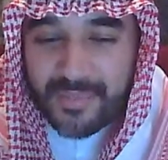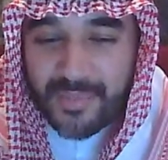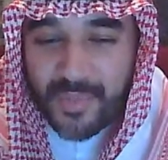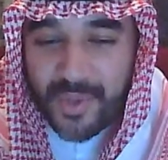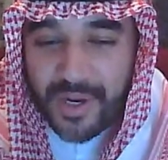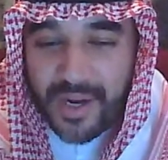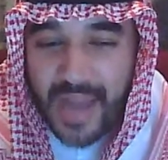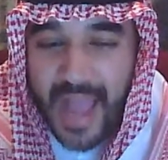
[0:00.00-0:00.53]

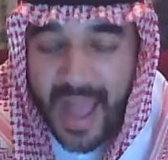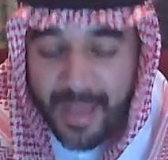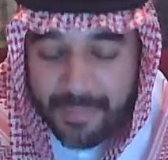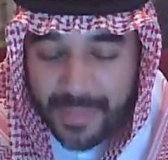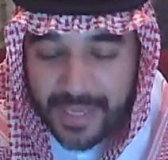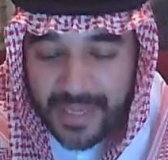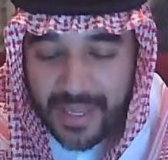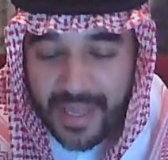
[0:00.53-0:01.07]
We're
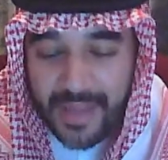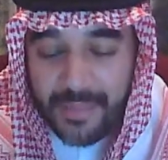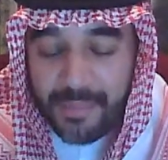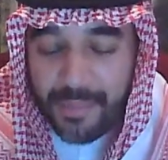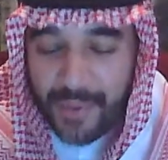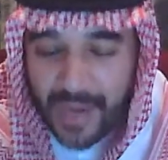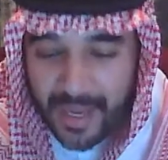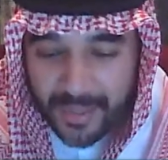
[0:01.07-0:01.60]
happy
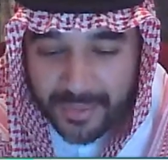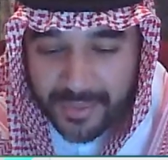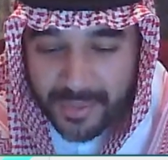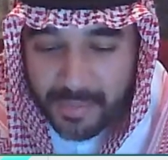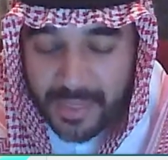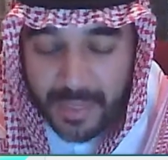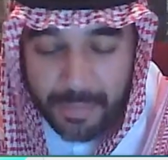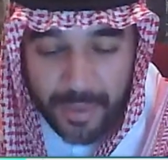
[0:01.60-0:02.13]
and proud to
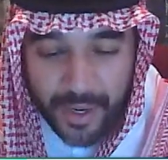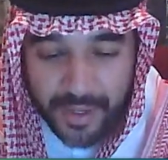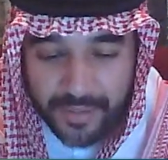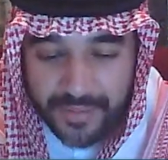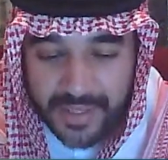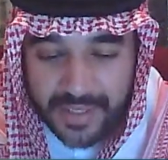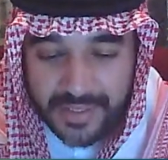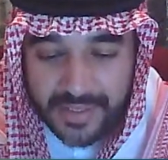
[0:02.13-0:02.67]
be a part
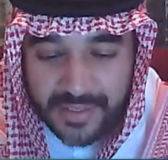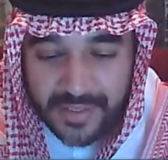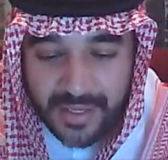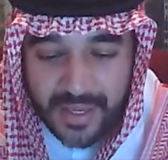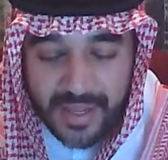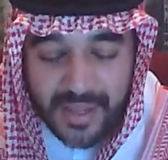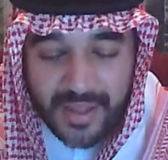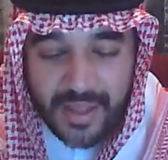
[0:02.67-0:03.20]
of this.
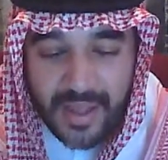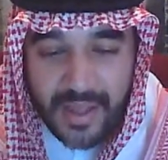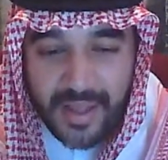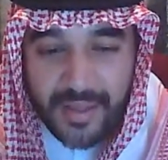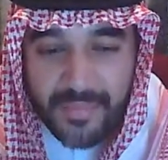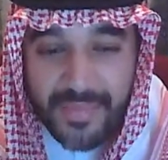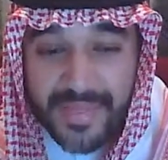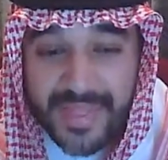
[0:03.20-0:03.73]

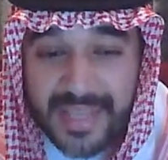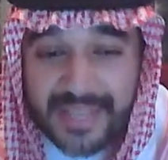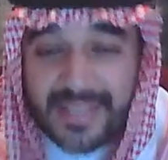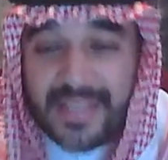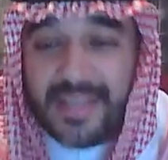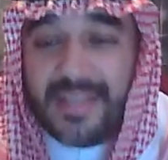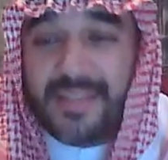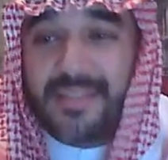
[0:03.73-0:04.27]
This
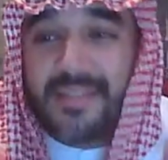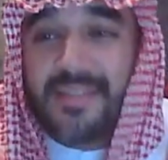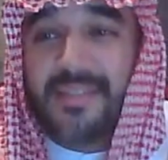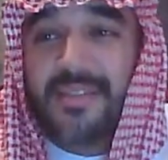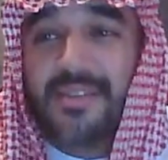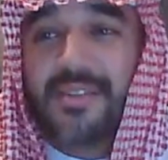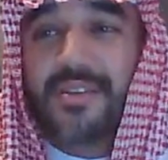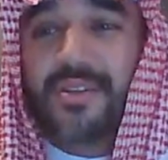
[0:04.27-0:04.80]
is
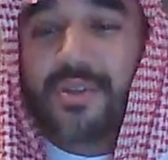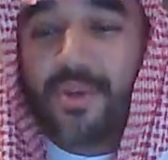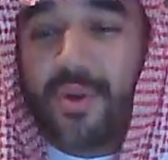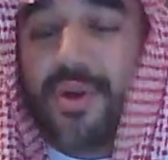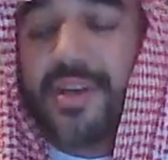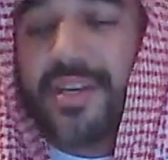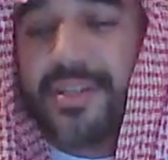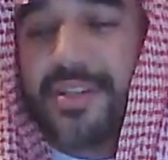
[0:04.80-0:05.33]

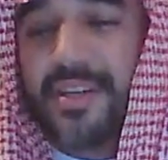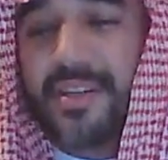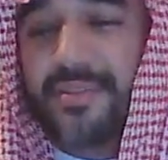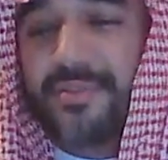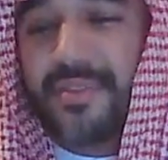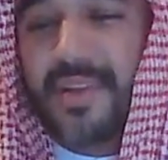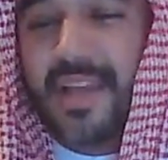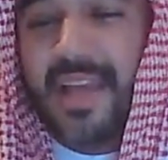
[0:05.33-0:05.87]
your
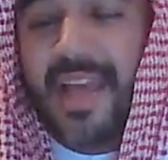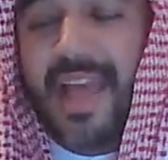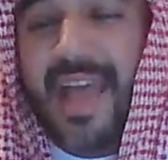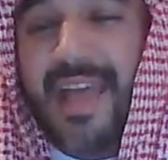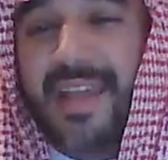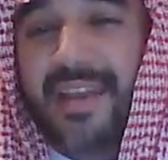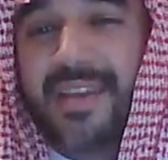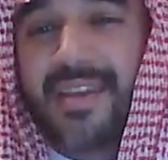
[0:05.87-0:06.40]
initiative,
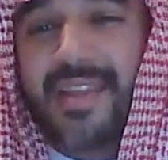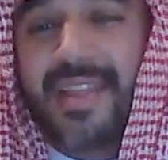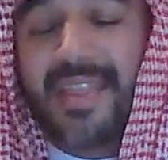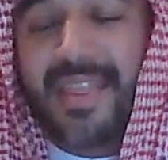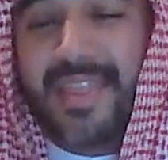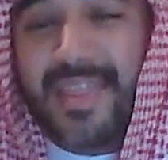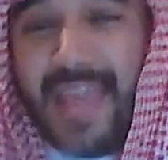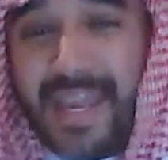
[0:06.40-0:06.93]
and
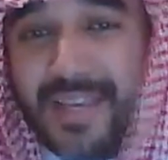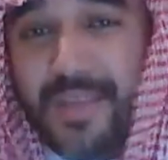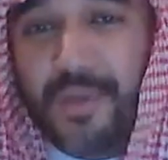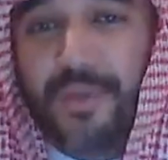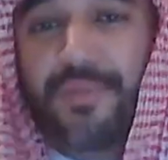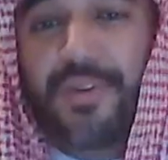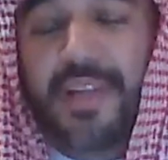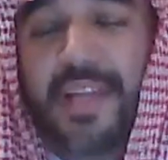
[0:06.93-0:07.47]
thank
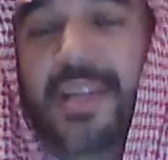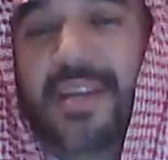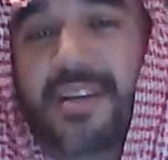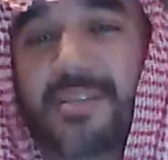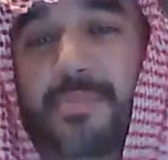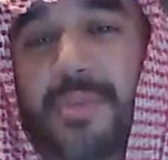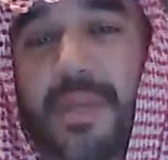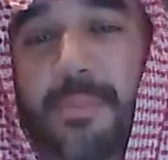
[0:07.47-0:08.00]
you for letting
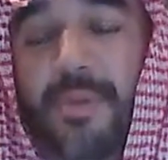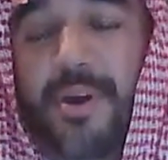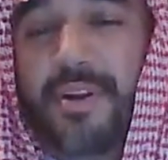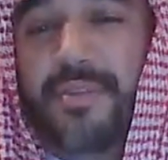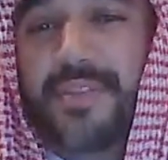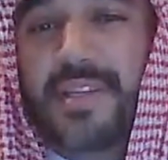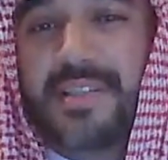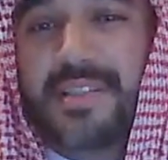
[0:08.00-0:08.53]
us be a part
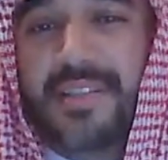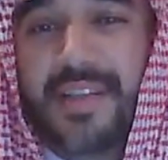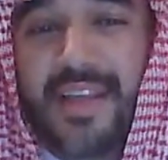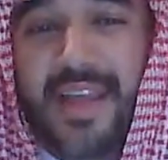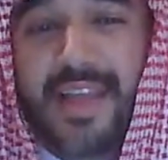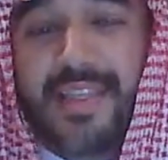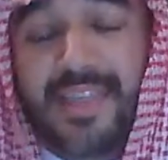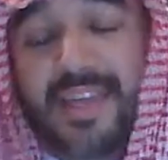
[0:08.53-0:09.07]
of this,
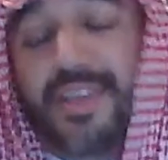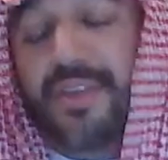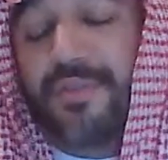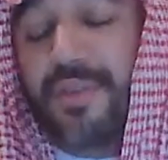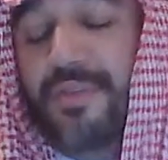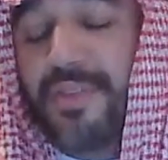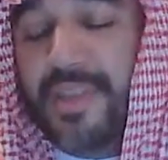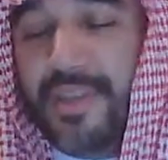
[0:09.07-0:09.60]
and thank you
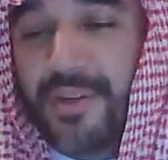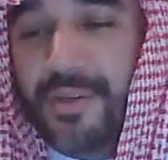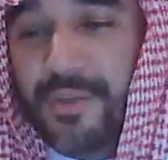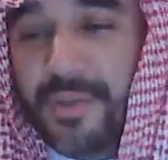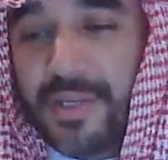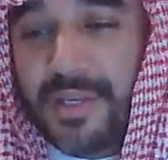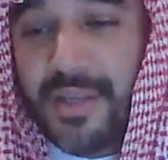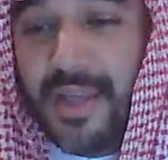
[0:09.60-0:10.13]
for everything you're
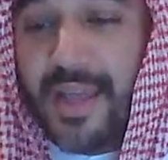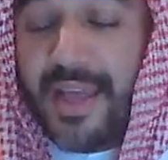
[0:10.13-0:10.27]
doing.